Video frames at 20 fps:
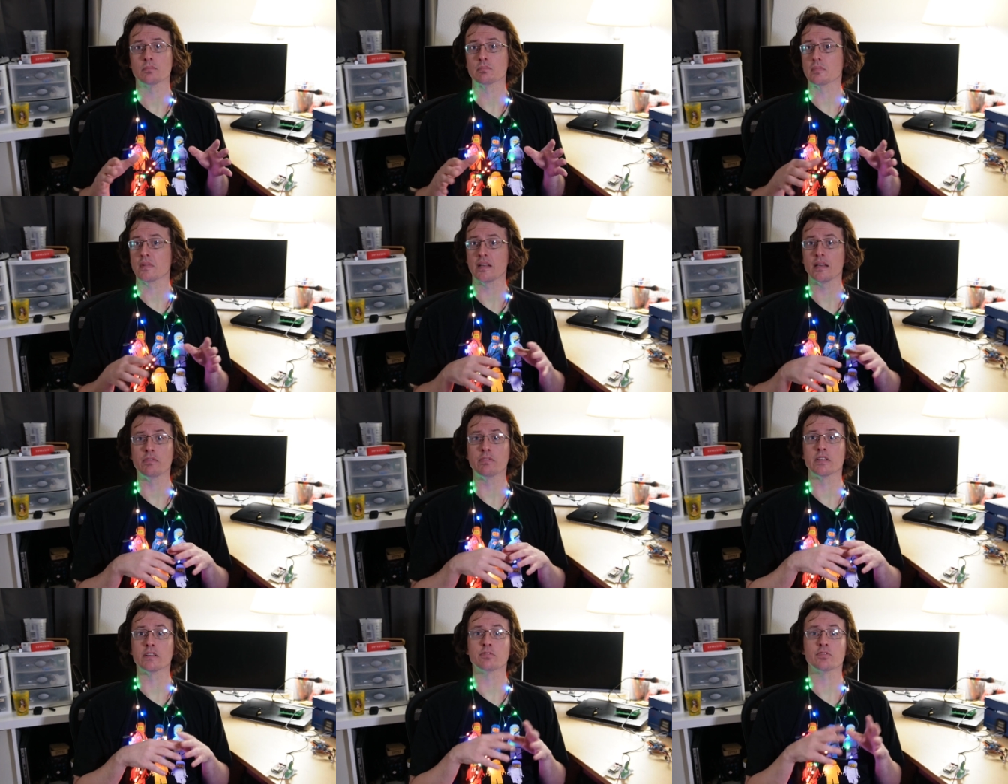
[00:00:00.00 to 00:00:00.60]

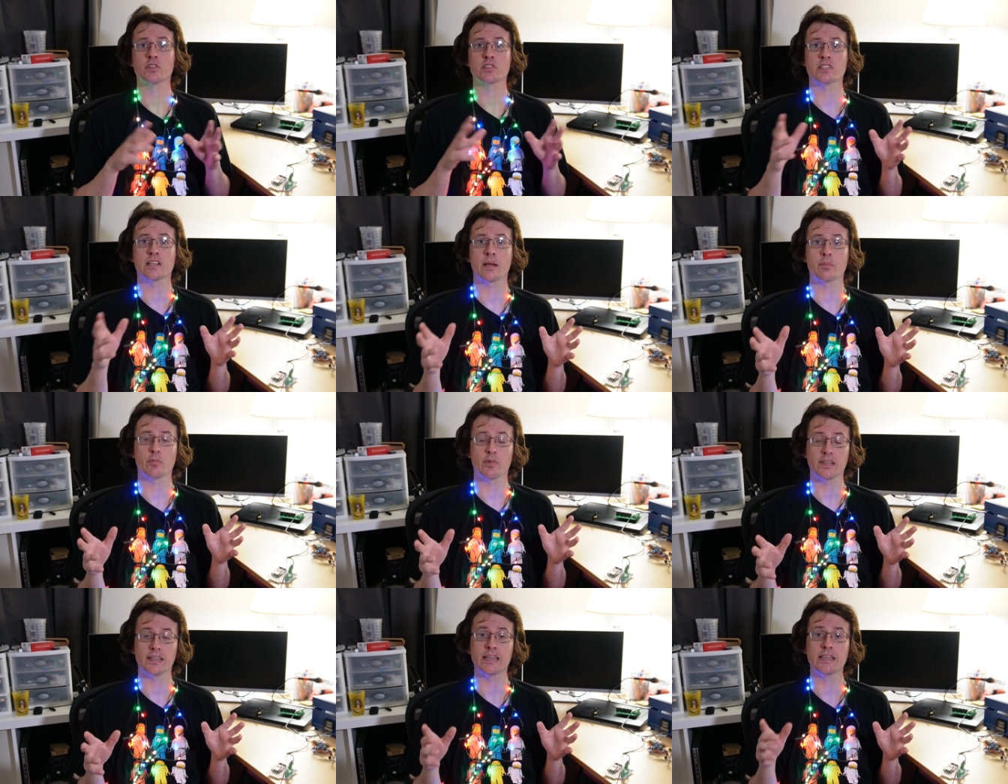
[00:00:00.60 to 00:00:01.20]
even the first
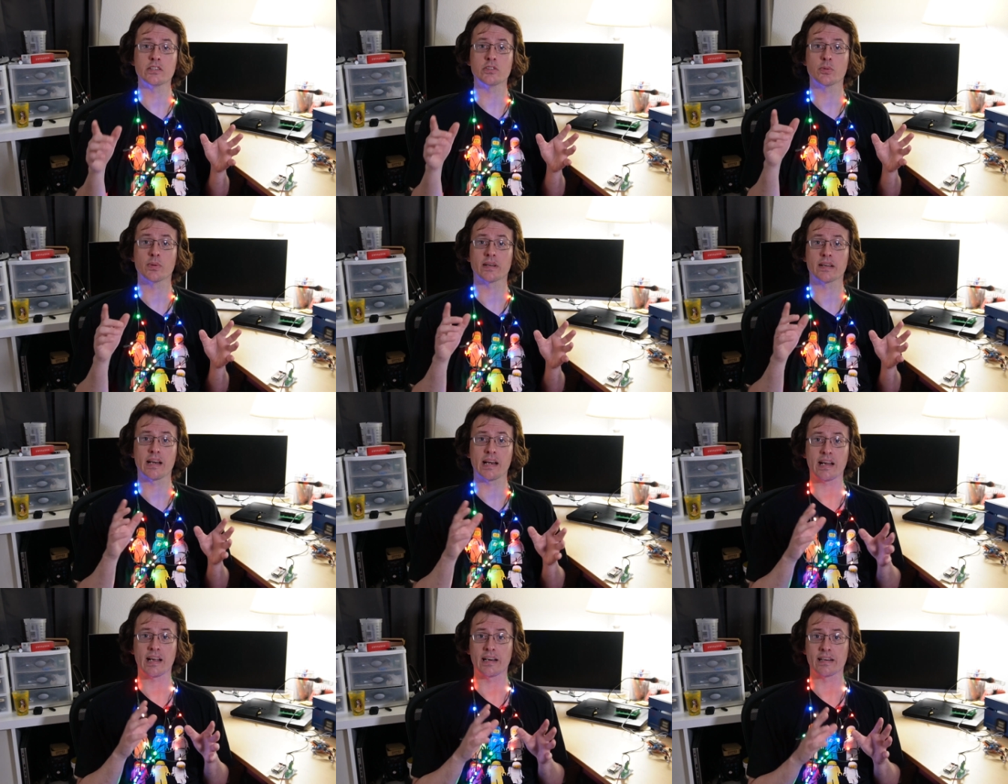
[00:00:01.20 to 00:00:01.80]
time really doing
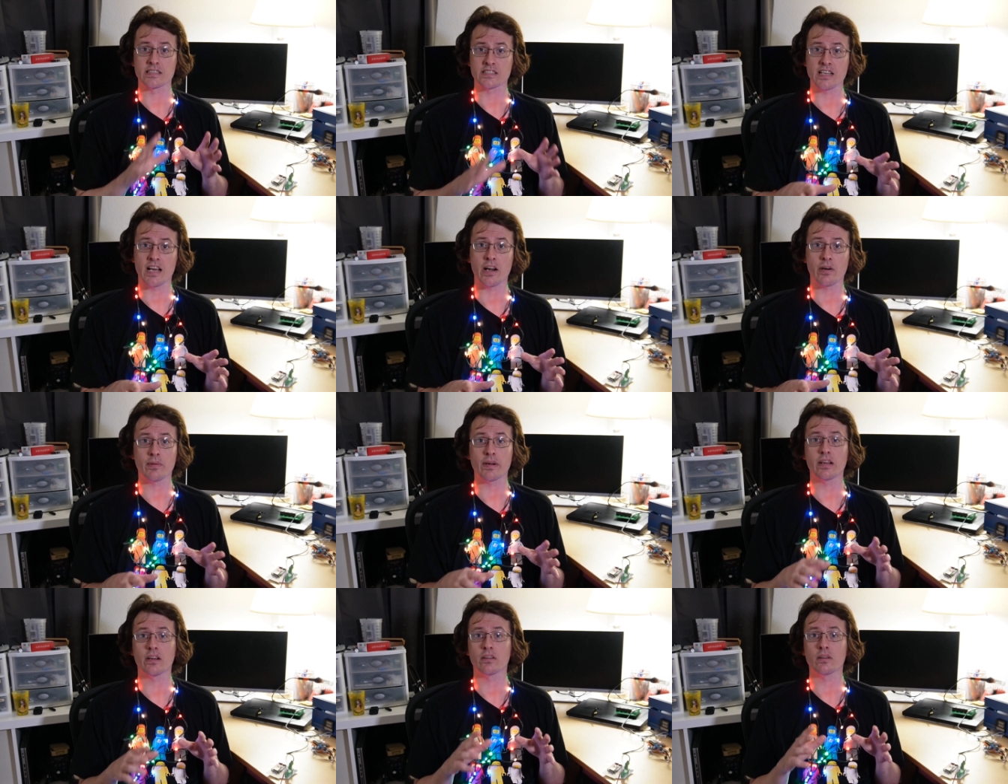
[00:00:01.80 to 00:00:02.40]
any kind of
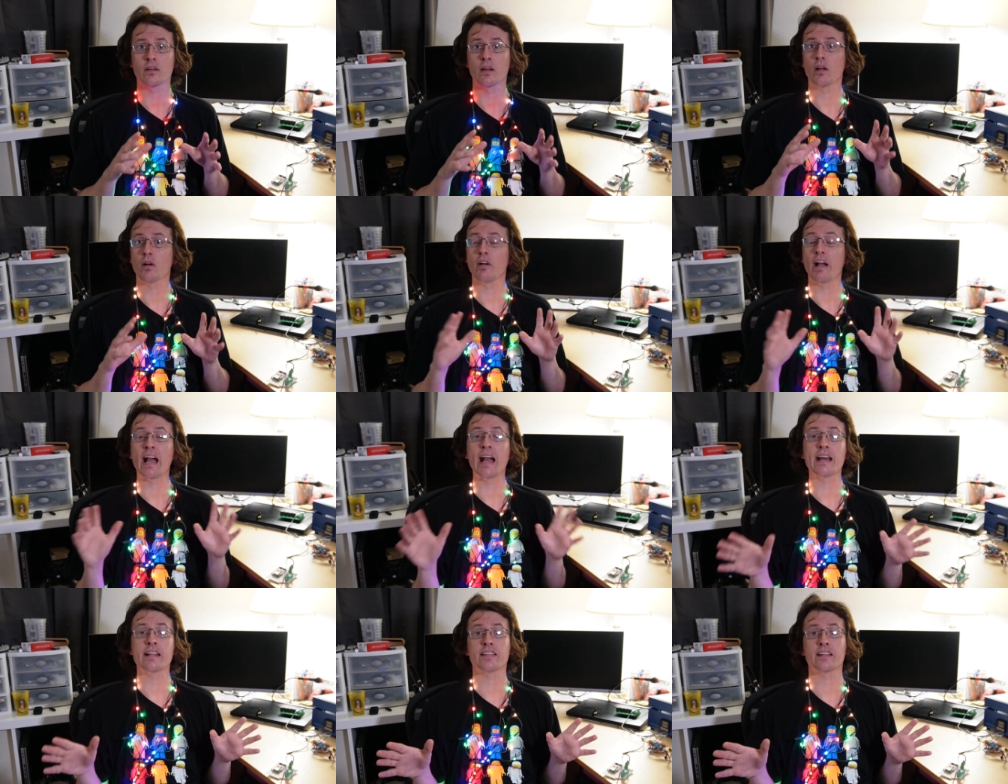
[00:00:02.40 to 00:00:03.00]
soldering or
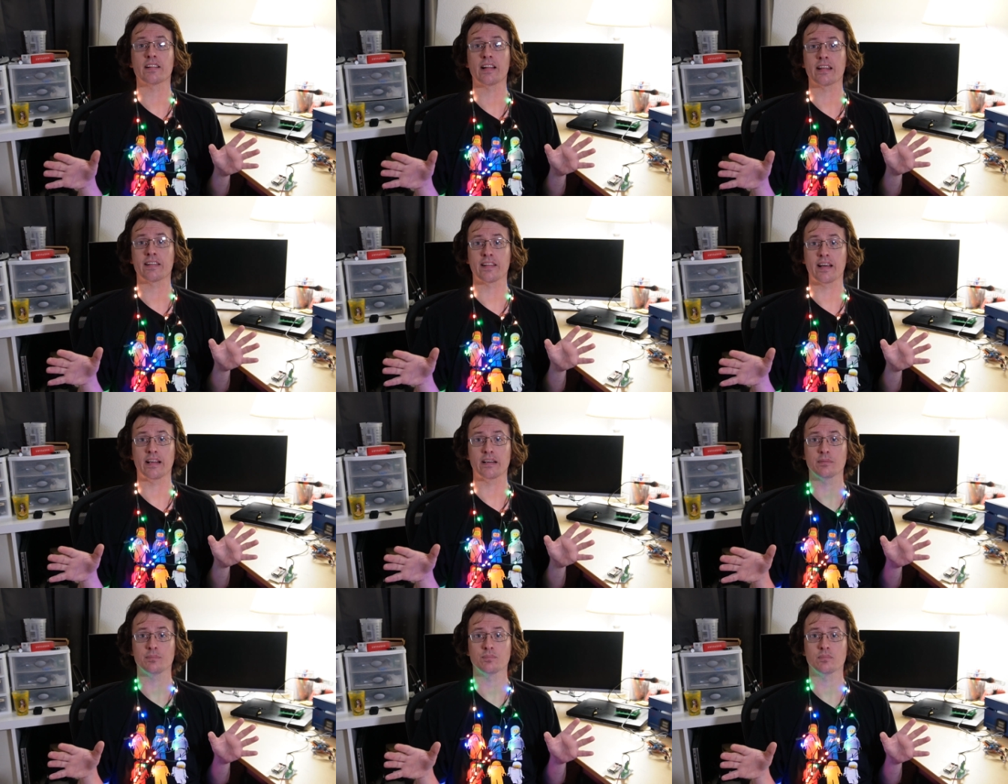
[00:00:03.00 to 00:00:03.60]
anything like that.